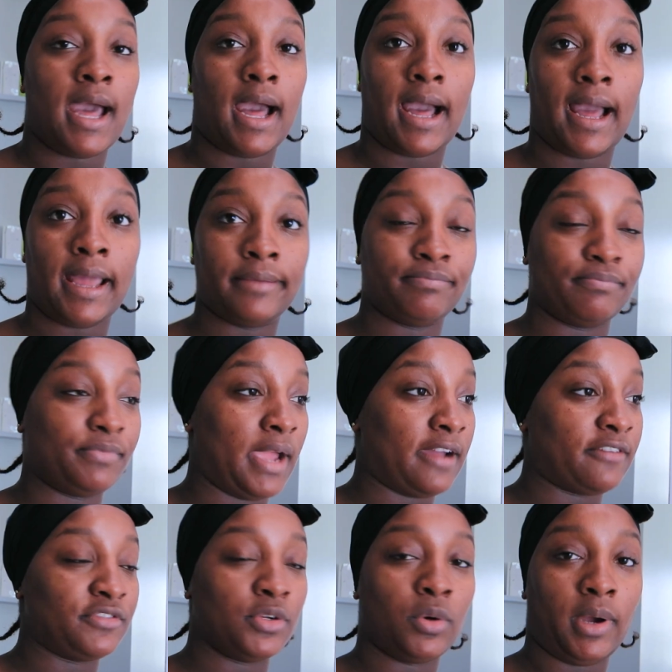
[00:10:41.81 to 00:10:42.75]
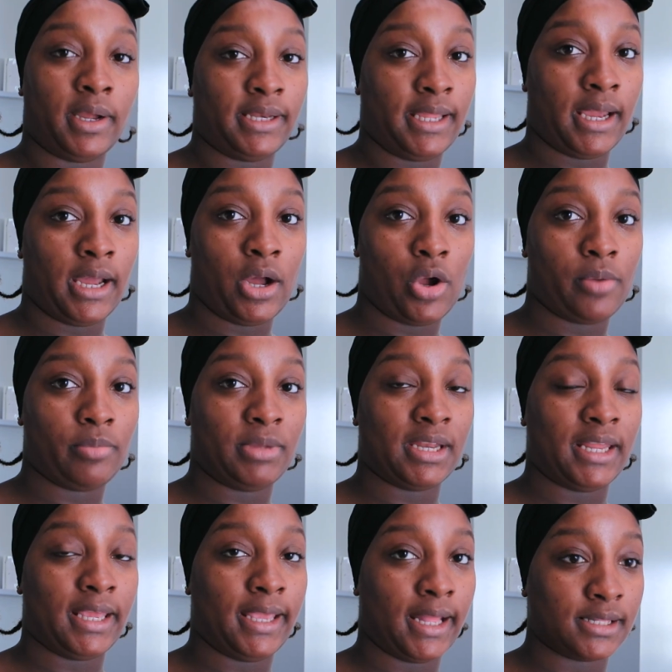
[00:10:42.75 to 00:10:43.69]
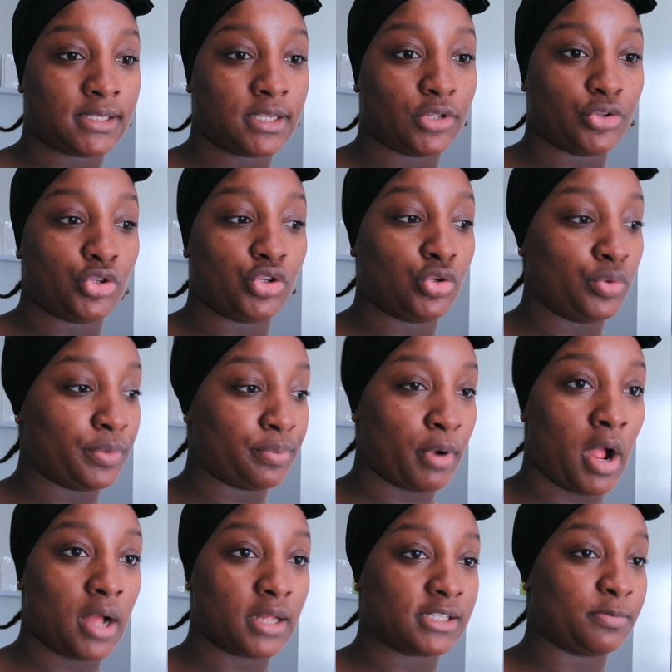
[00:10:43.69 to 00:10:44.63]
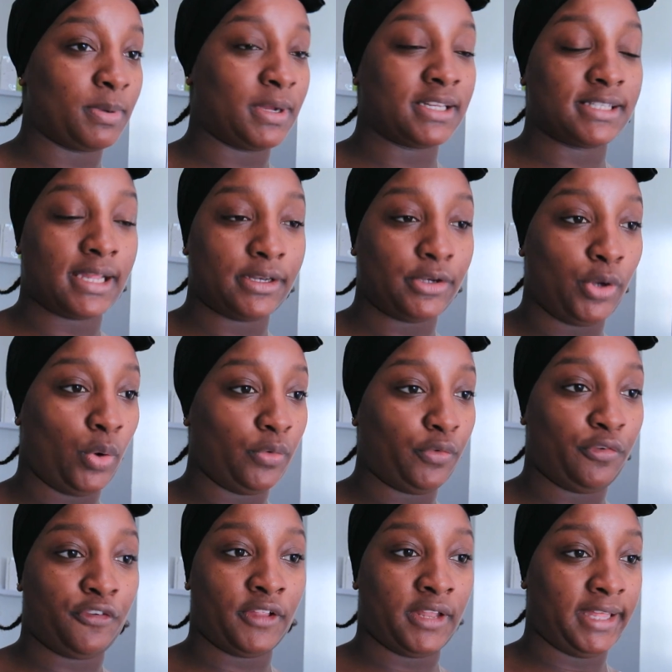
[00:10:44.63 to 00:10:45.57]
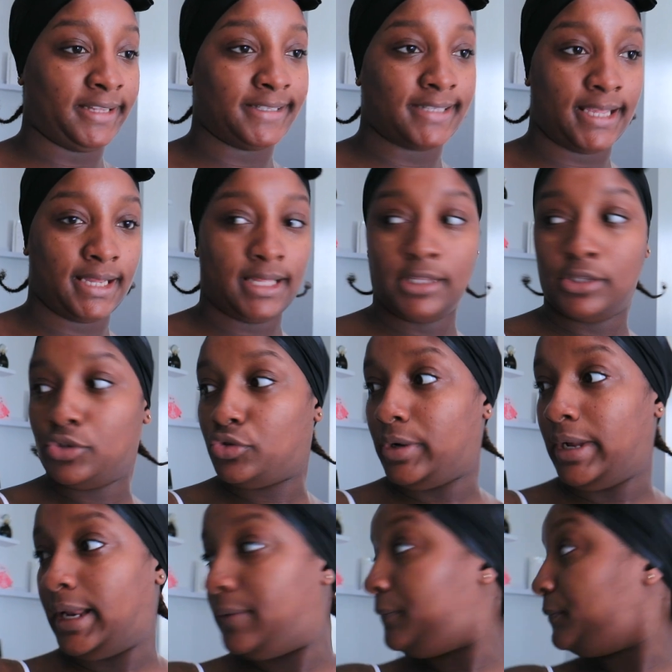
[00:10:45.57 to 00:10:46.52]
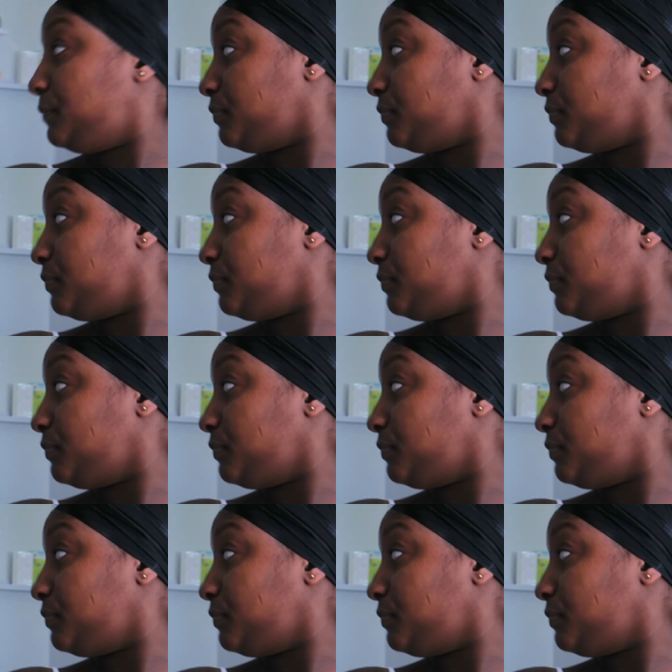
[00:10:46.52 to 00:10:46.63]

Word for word: I have no idea how I'm going to get to the Bronx because I don't feel like taking the train.